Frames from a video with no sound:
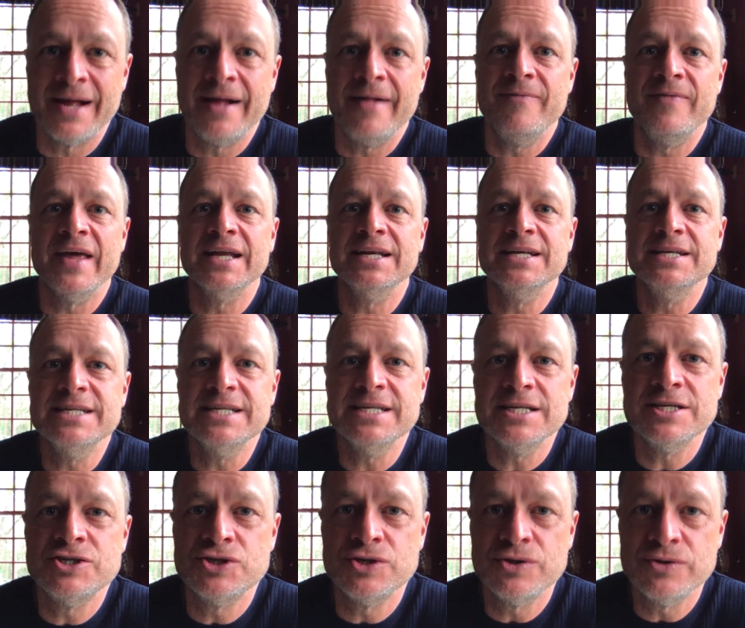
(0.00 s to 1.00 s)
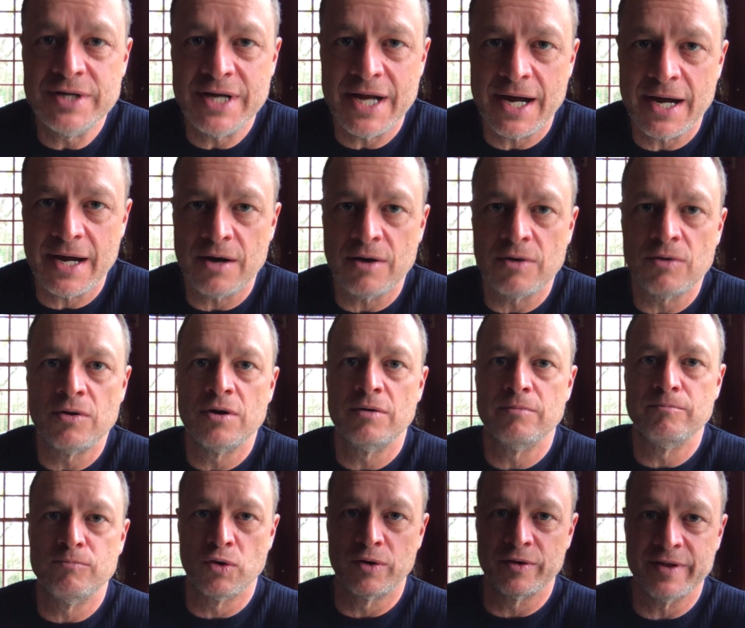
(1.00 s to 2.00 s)
They need you now
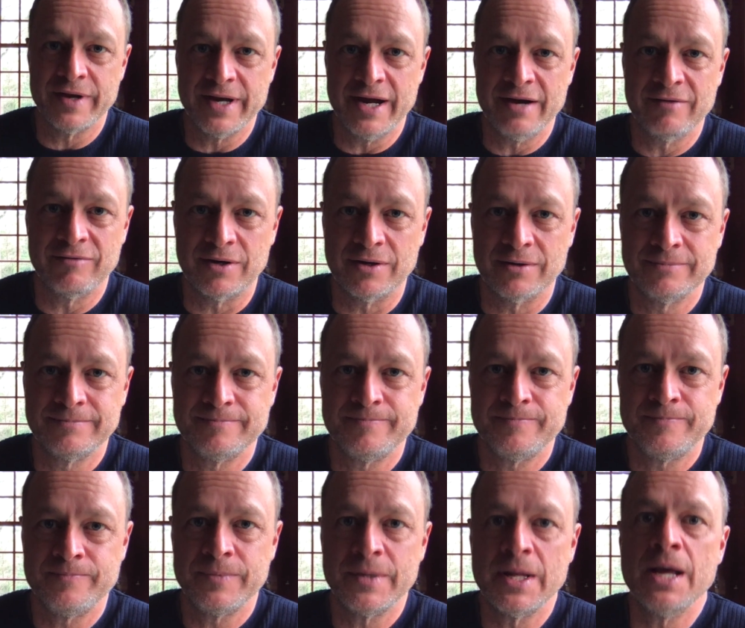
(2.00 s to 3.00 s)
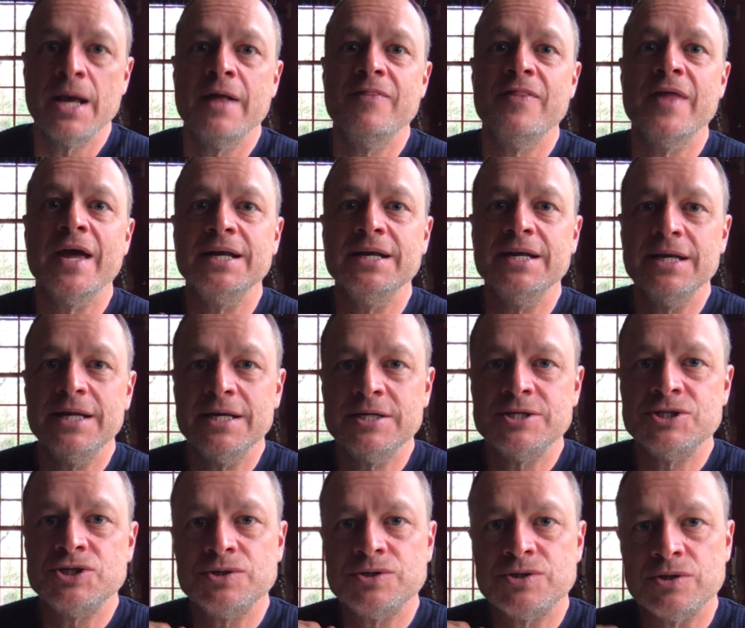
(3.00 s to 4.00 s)
more than ever. They need
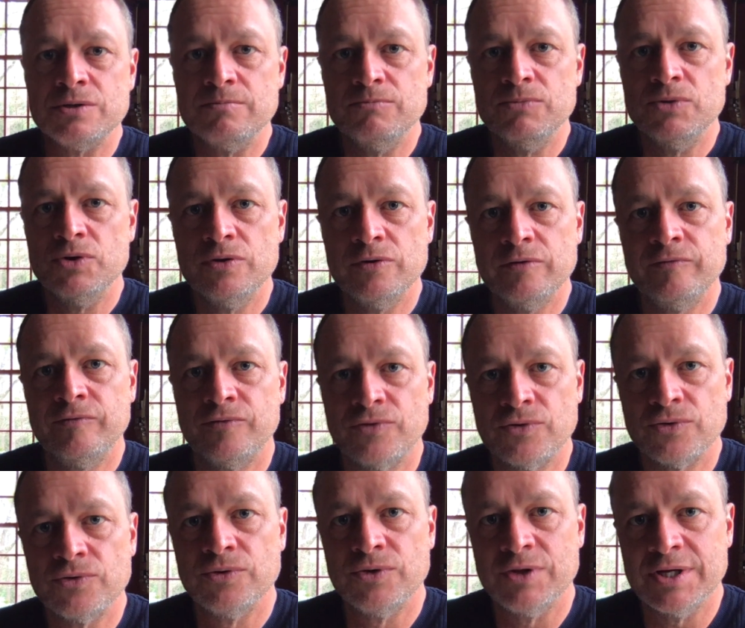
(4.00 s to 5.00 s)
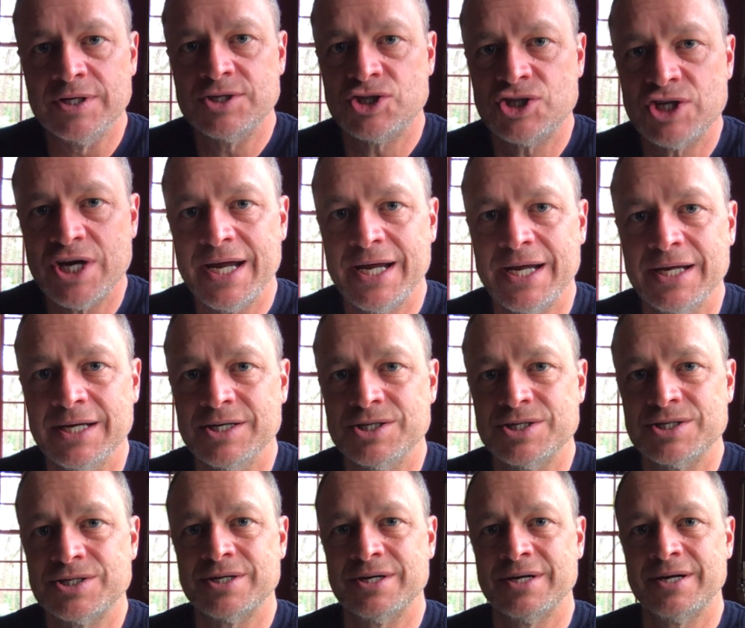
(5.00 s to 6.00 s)
you to move through the
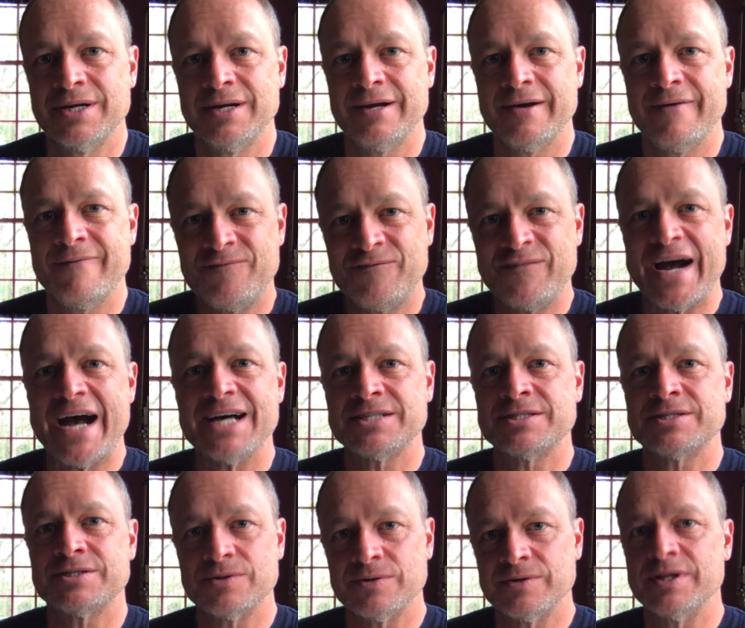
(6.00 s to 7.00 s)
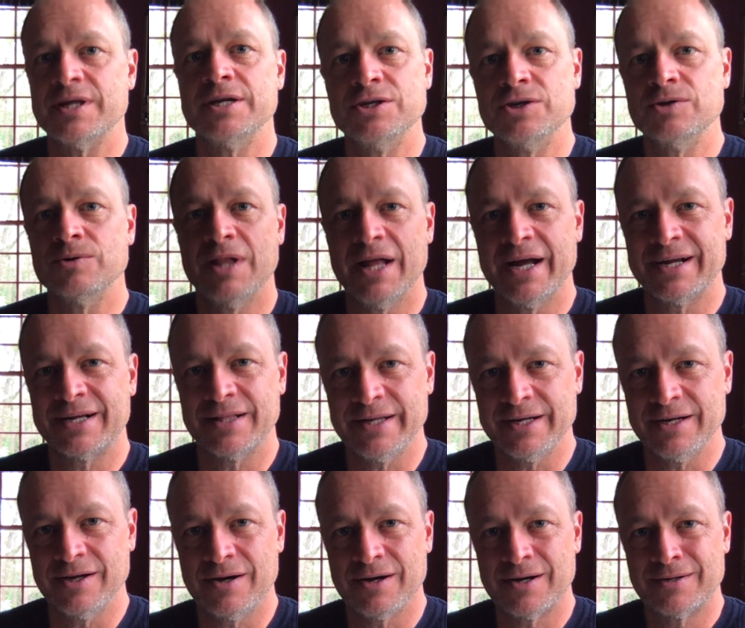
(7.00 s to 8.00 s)
change faster than you likely
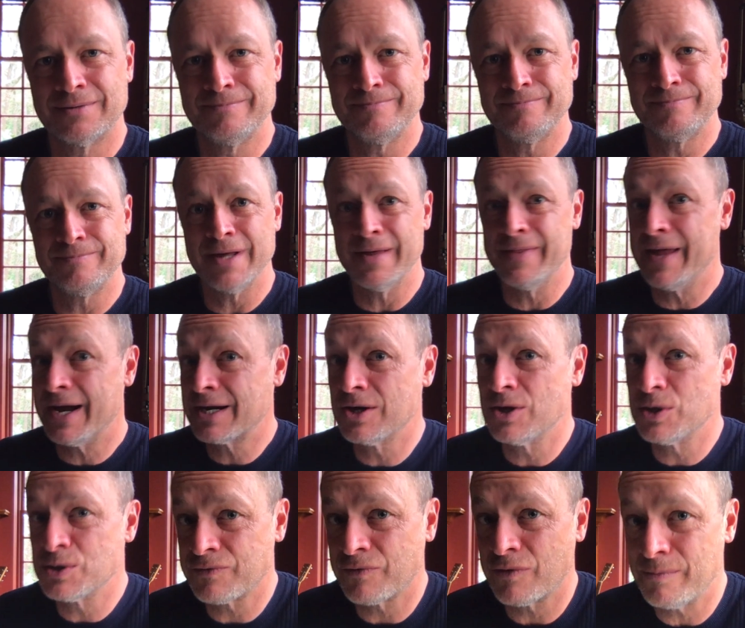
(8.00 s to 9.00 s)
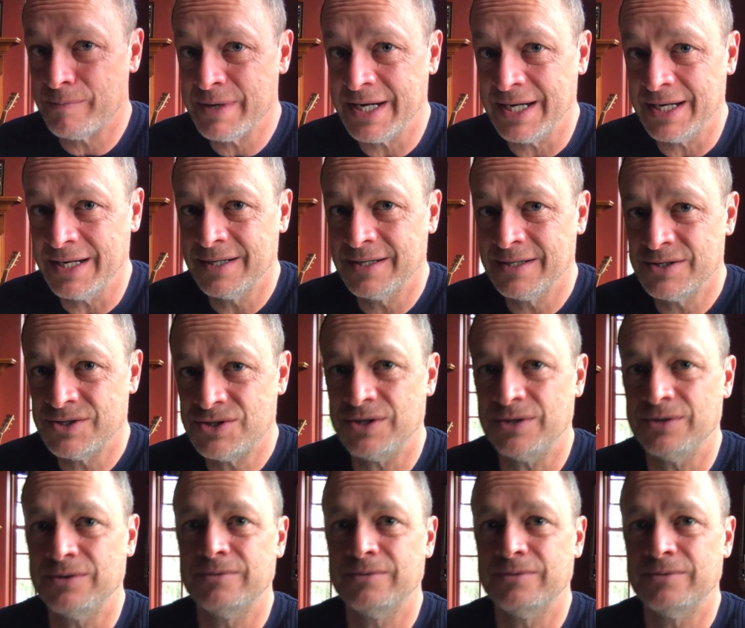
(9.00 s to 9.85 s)
are. And that goes for me too.